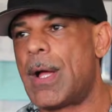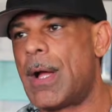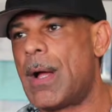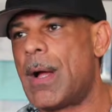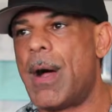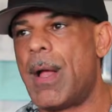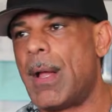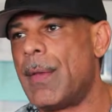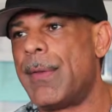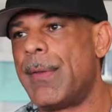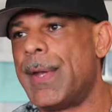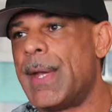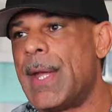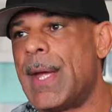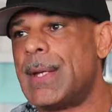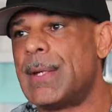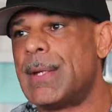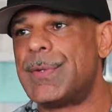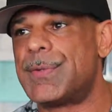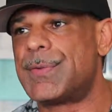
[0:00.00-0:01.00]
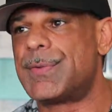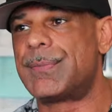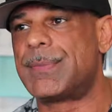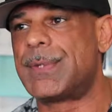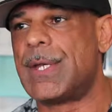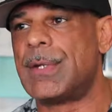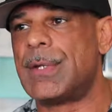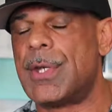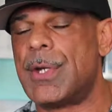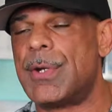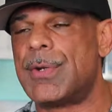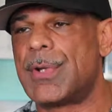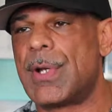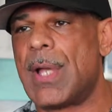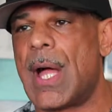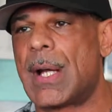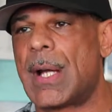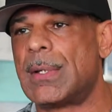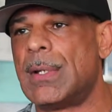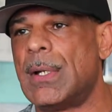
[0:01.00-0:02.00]
all of the 90s, 10 years
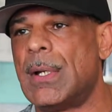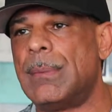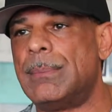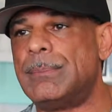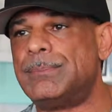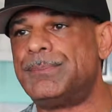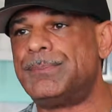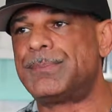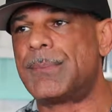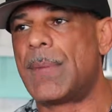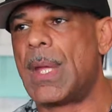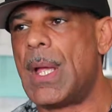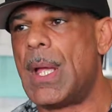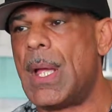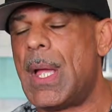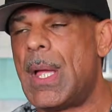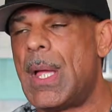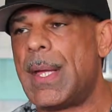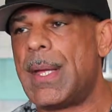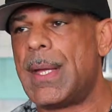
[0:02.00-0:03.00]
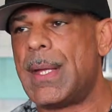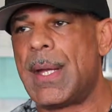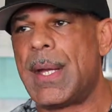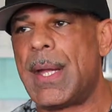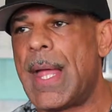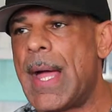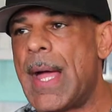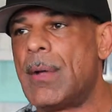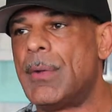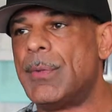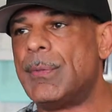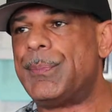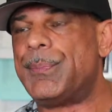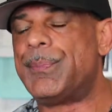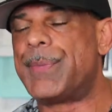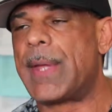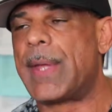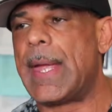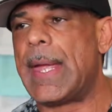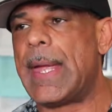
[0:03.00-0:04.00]
locked up, in and out.
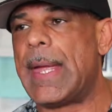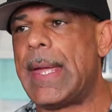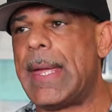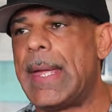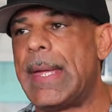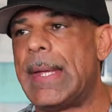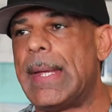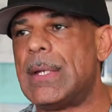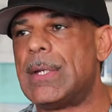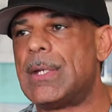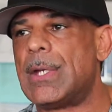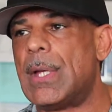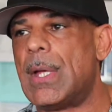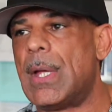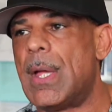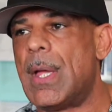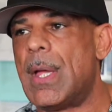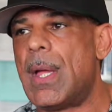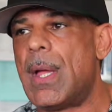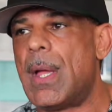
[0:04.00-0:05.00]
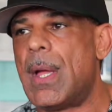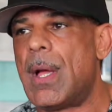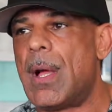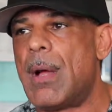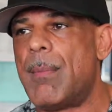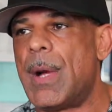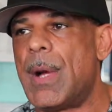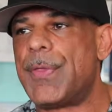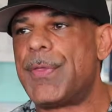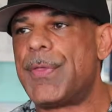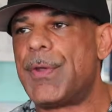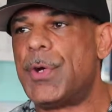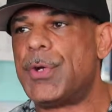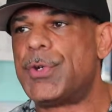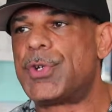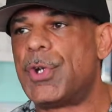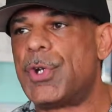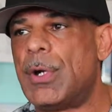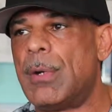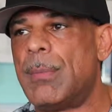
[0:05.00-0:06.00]
And on my
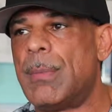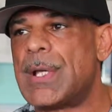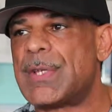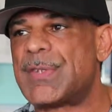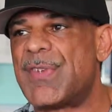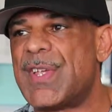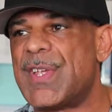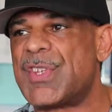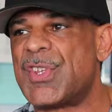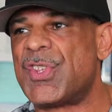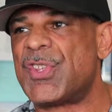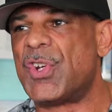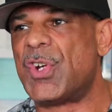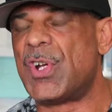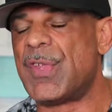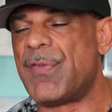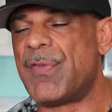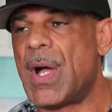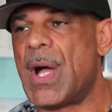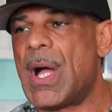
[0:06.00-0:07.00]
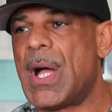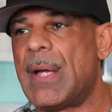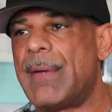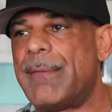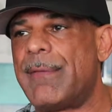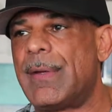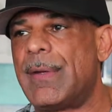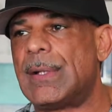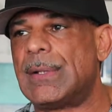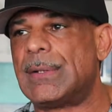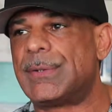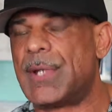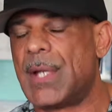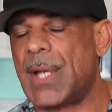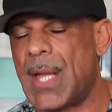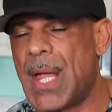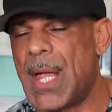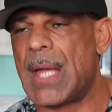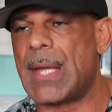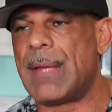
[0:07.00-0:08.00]
third term, I was facing 35 to
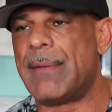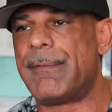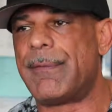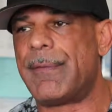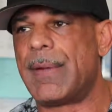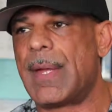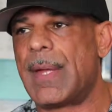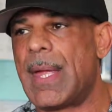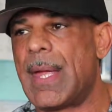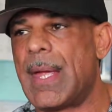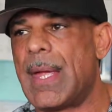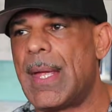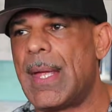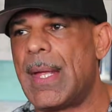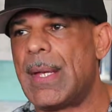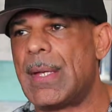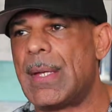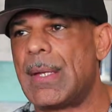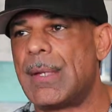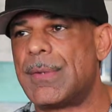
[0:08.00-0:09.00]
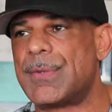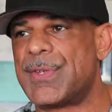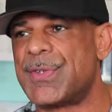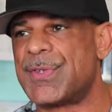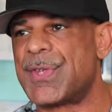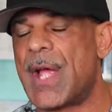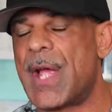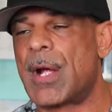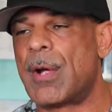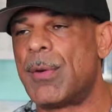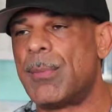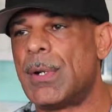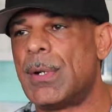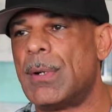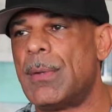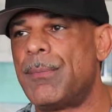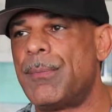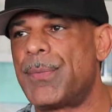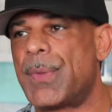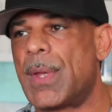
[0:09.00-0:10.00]
life. And it was in
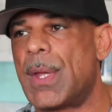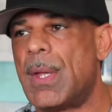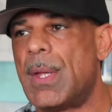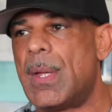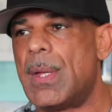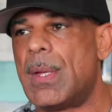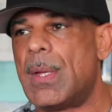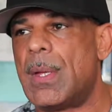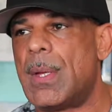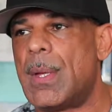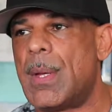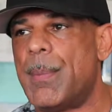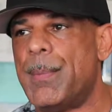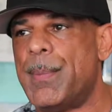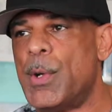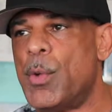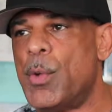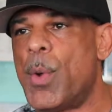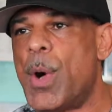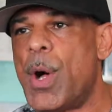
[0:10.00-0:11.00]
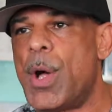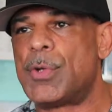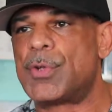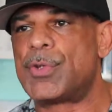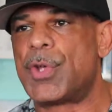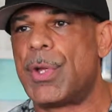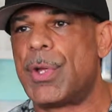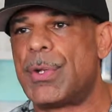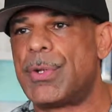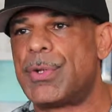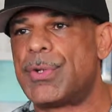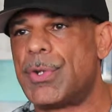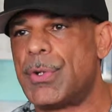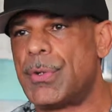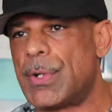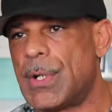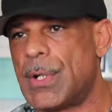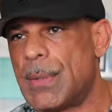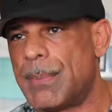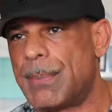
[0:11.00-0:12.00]
Sacramento. Bill Walsh
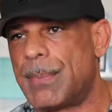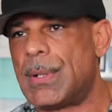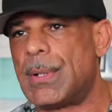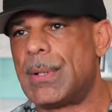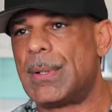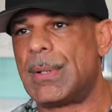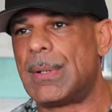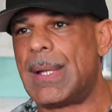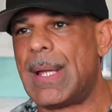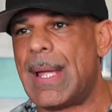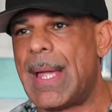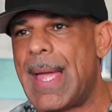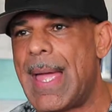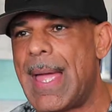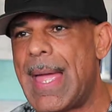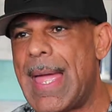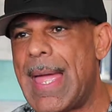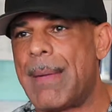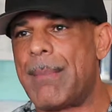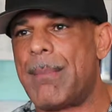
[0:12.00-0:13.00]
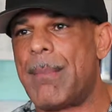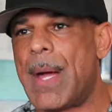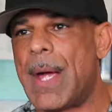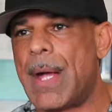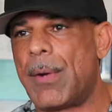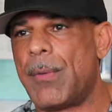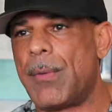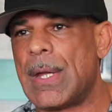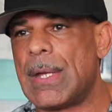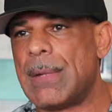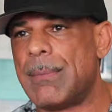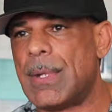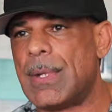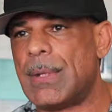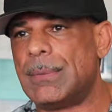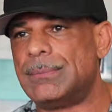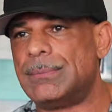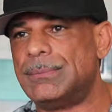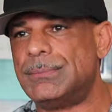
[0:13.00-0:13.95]
showed up at my arraignment.